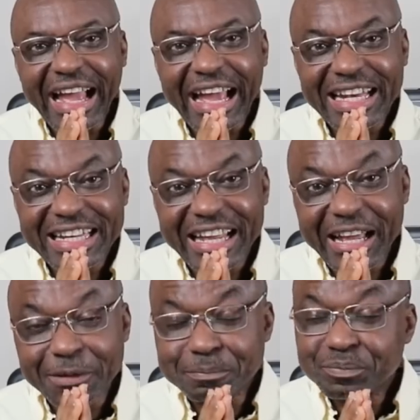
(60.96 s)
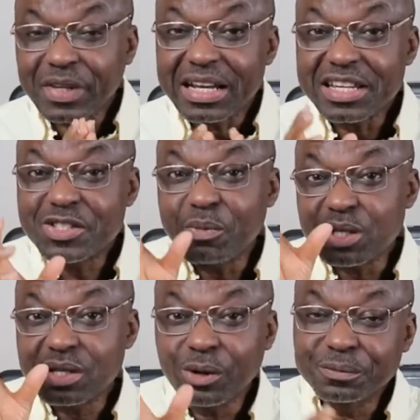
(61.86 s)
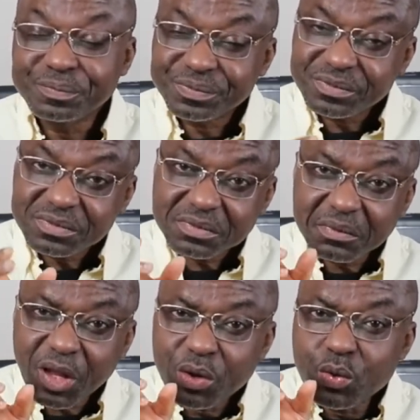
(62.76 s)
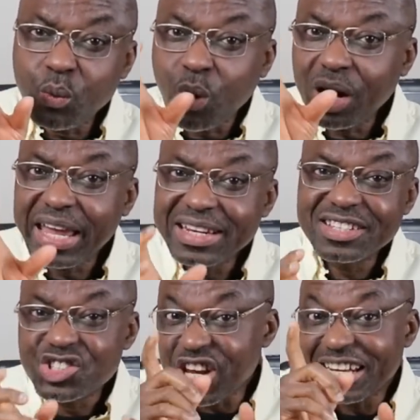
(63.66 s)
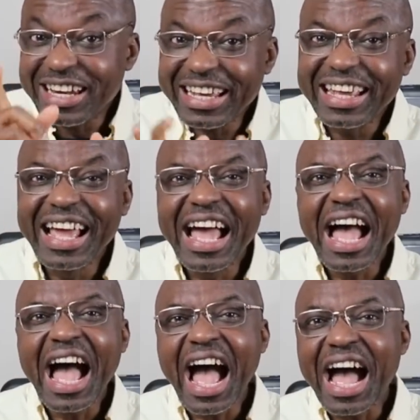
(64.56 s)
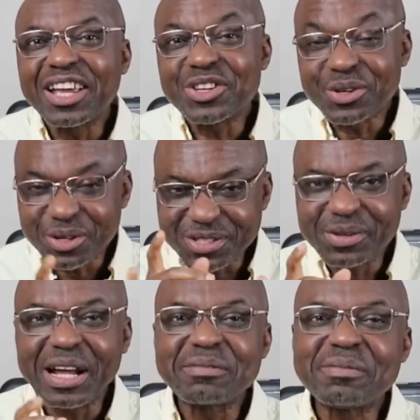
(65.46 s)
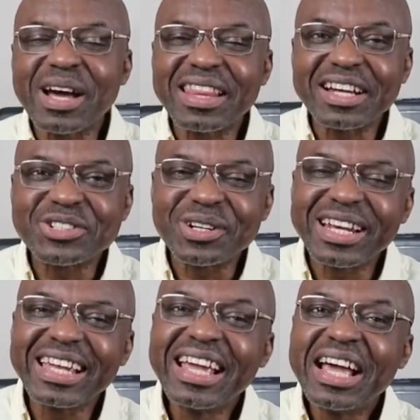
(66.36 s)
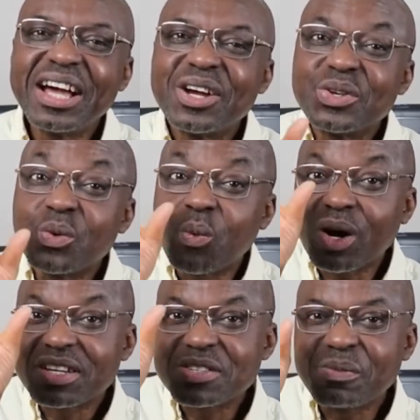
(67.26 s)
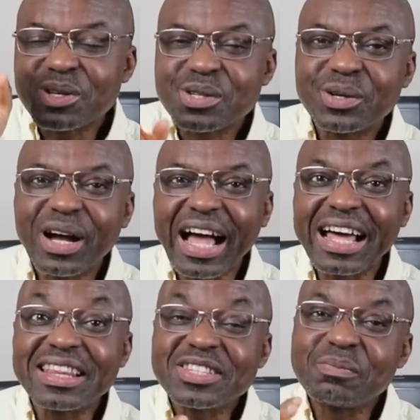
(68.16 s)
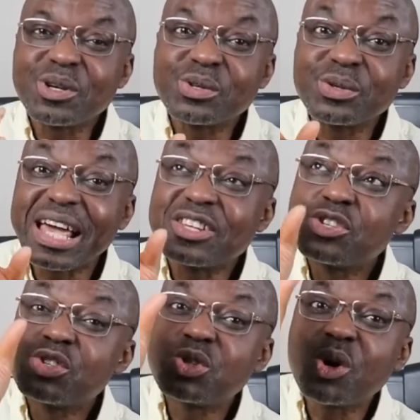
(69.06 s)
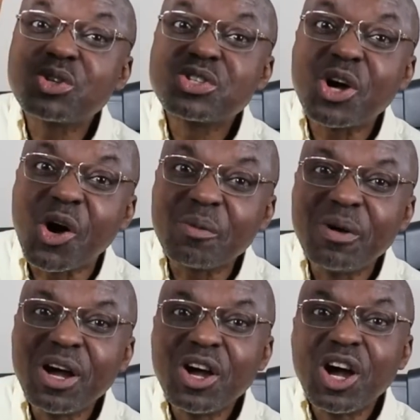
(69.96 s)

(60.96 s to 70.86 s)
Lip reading: and this muscle, you work it gently. You're going to see what I mean by that shortly. You work this muscle, and this muscle then soaks up